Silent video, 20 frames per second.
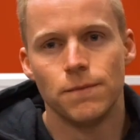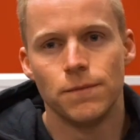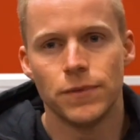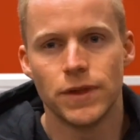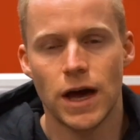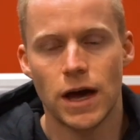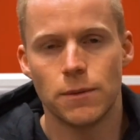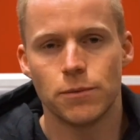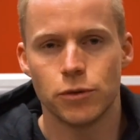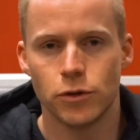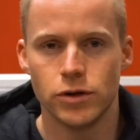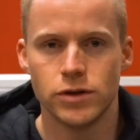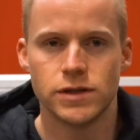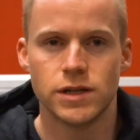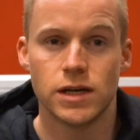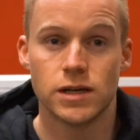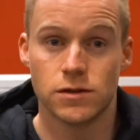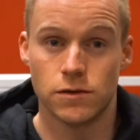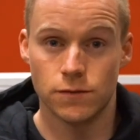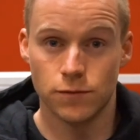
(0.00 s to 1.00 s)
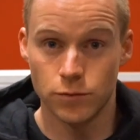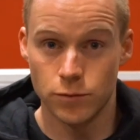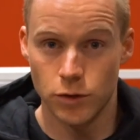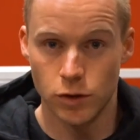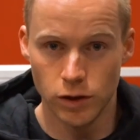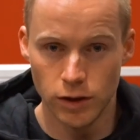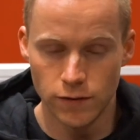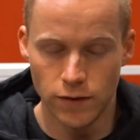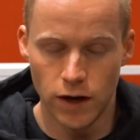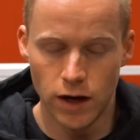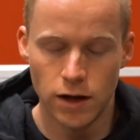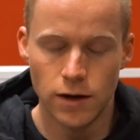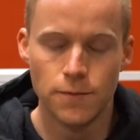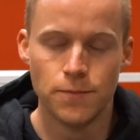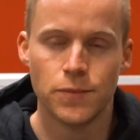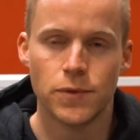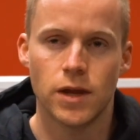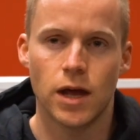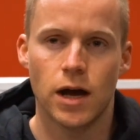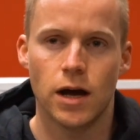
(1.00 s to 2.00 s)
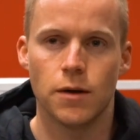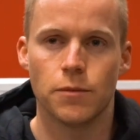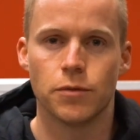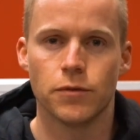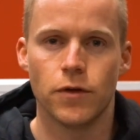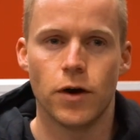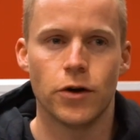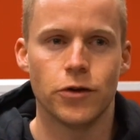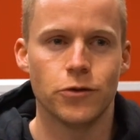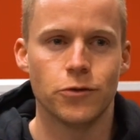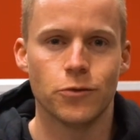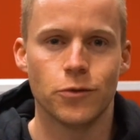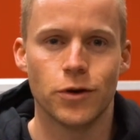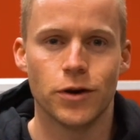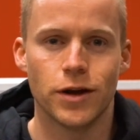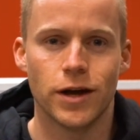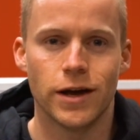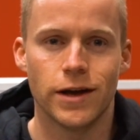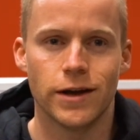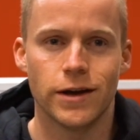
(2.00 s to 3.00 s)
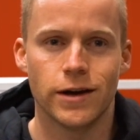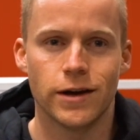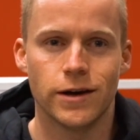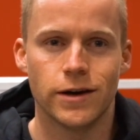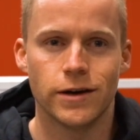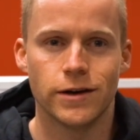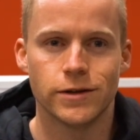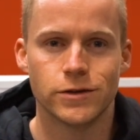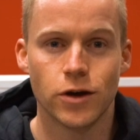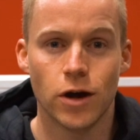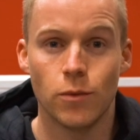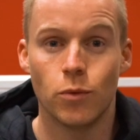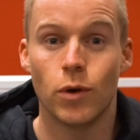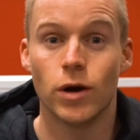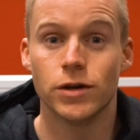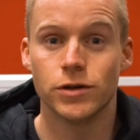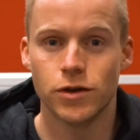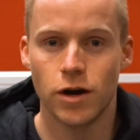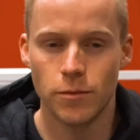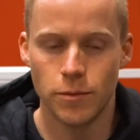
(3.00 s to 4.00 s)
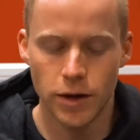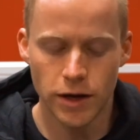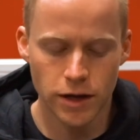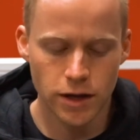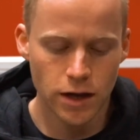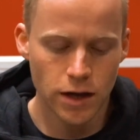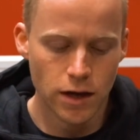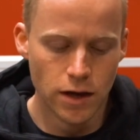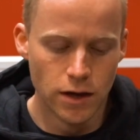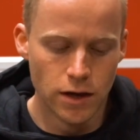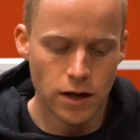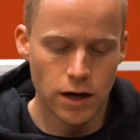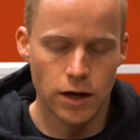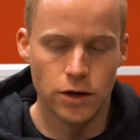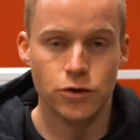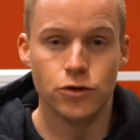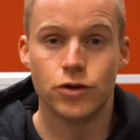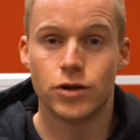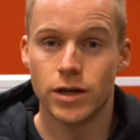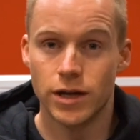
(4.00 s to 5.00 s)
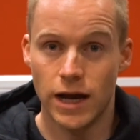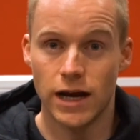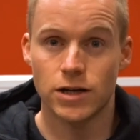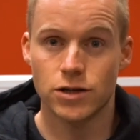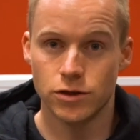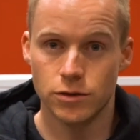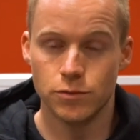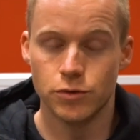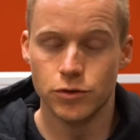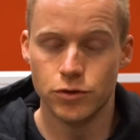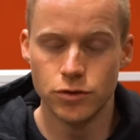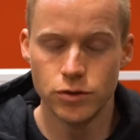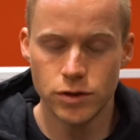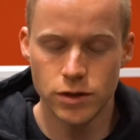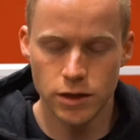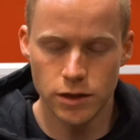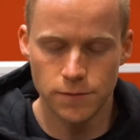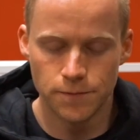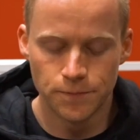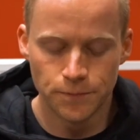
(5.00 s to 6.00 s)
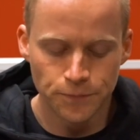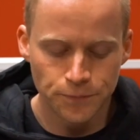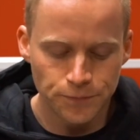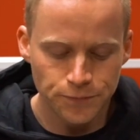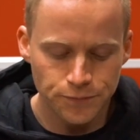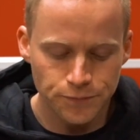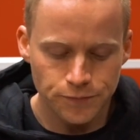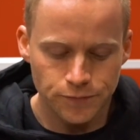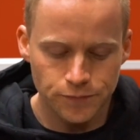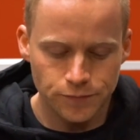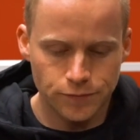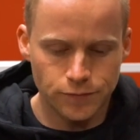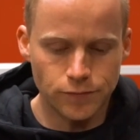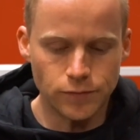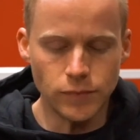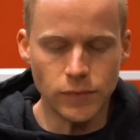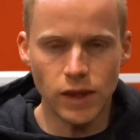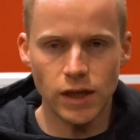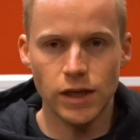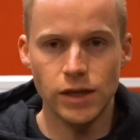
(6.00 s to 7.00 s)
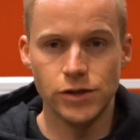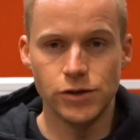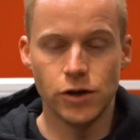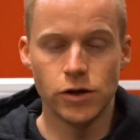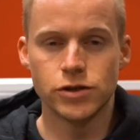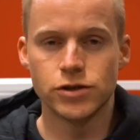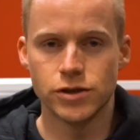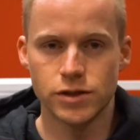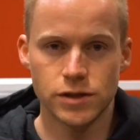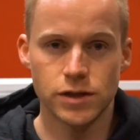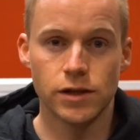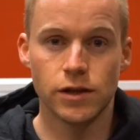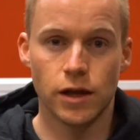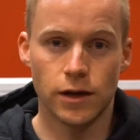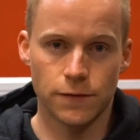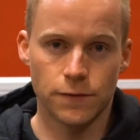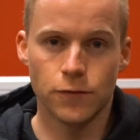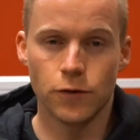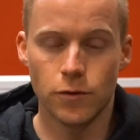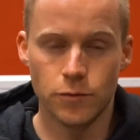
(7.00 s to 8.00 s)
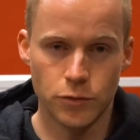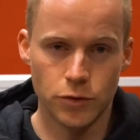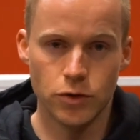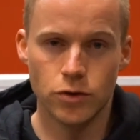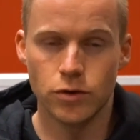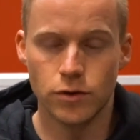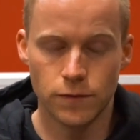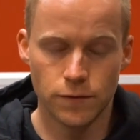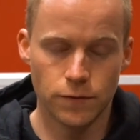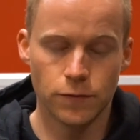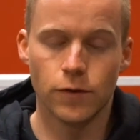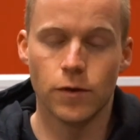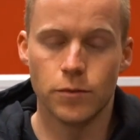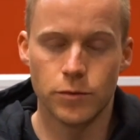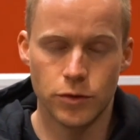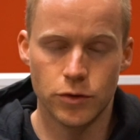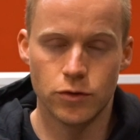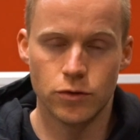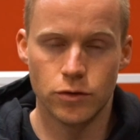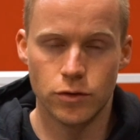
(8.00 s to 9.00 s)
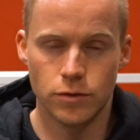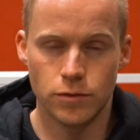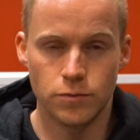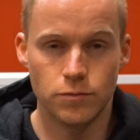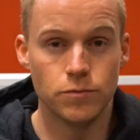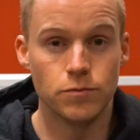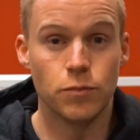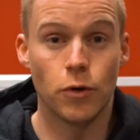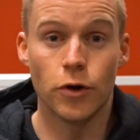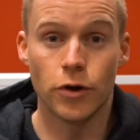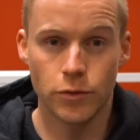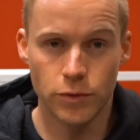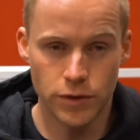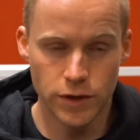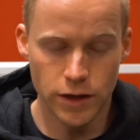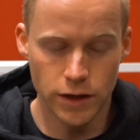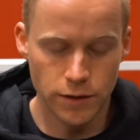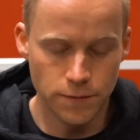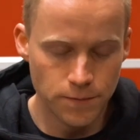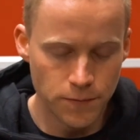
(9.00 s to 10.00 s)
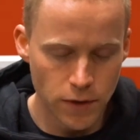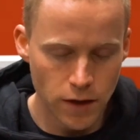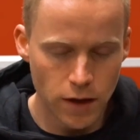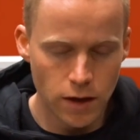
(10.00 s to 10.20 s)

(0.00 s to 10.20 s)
That process from your liver, providing you weren't a type 1 diabetic, and you can actually produce it endogenously, like from your body within.